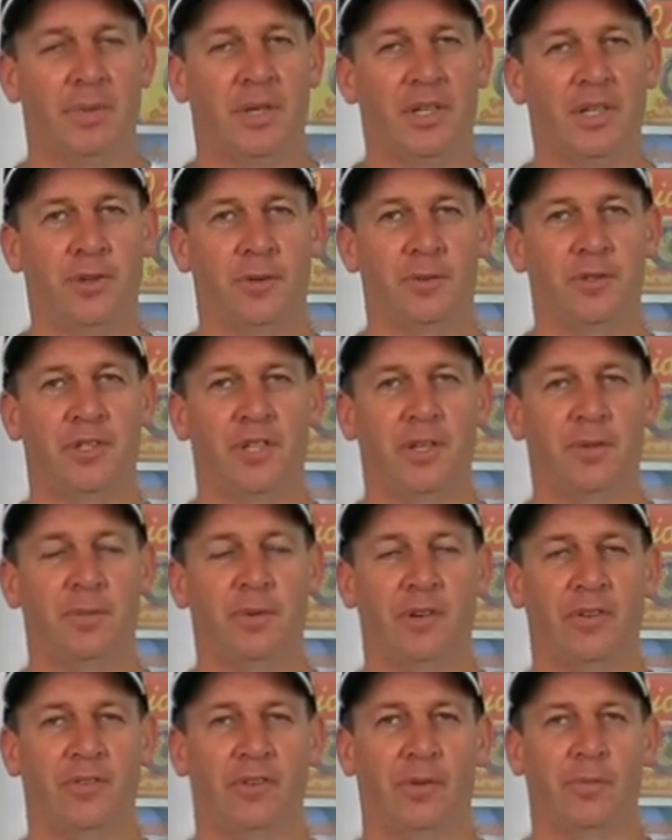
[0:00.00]
but you'll see
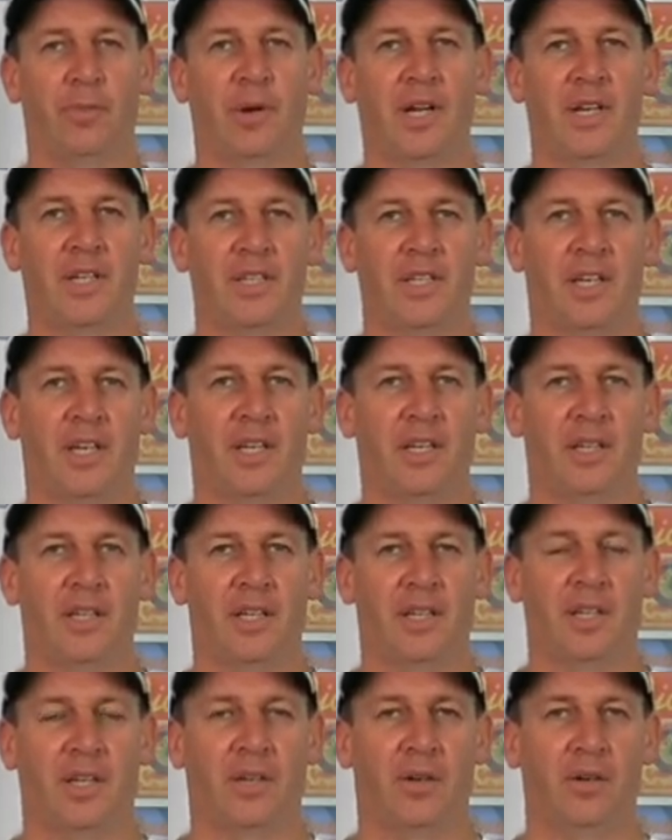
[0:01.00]
a bit of a
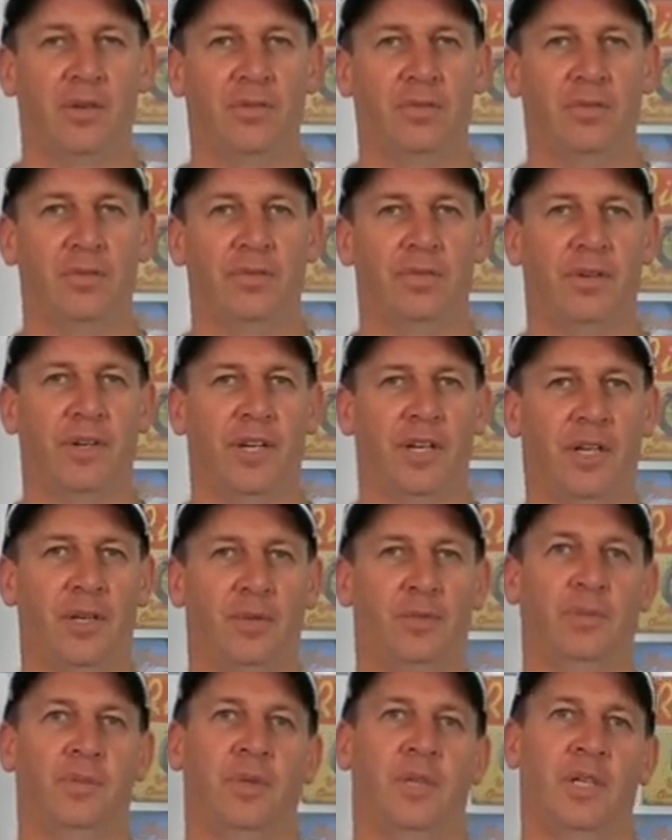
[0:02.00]
breakdown of
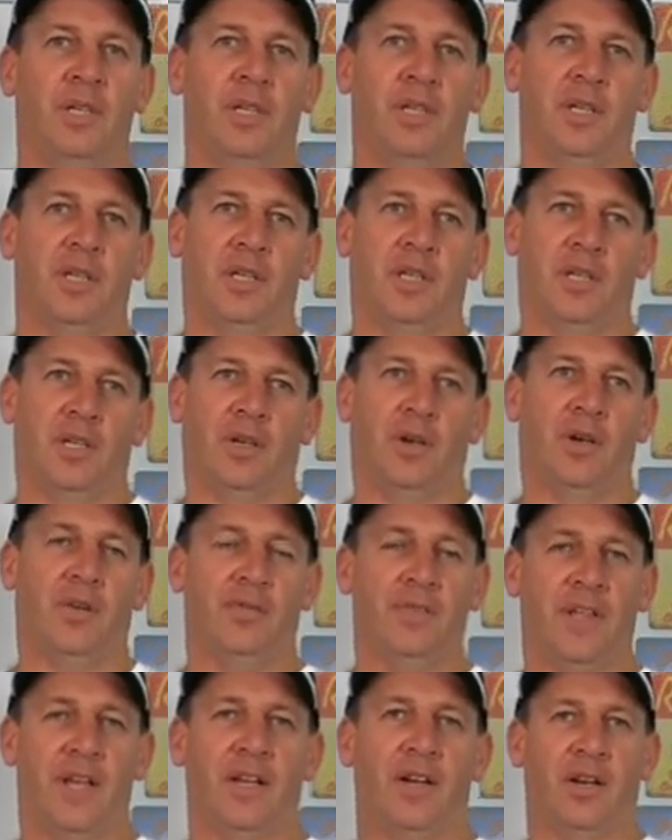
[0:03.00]

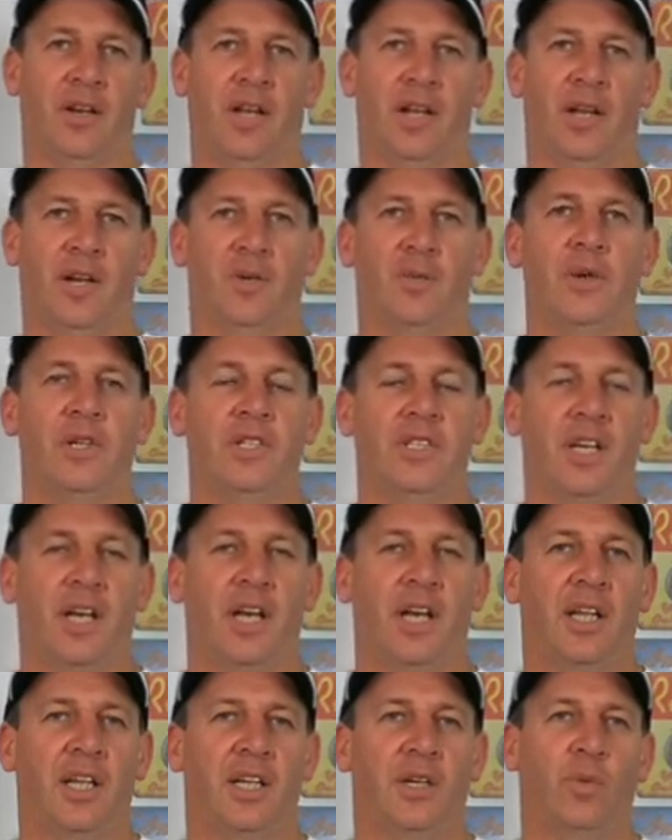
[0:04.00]
that
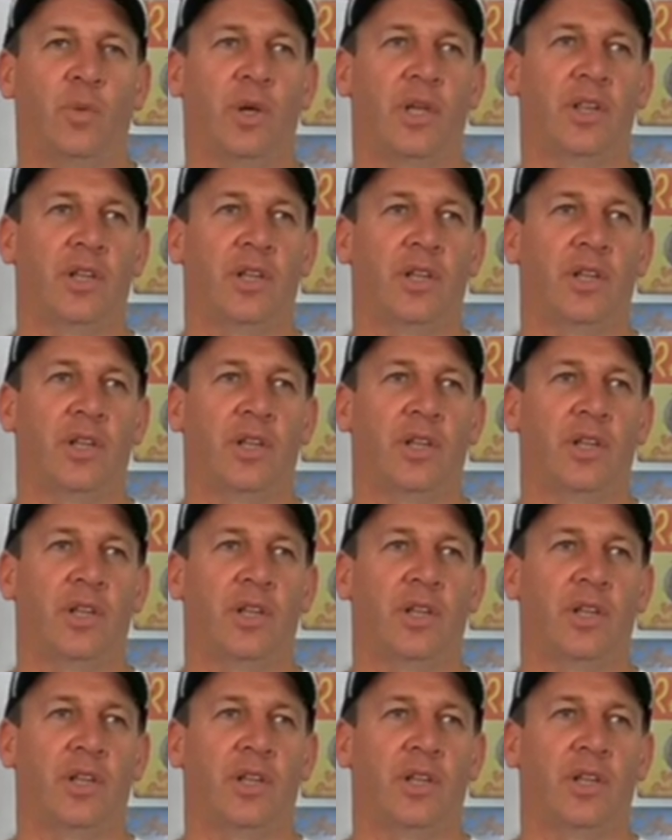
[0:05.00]
retailer,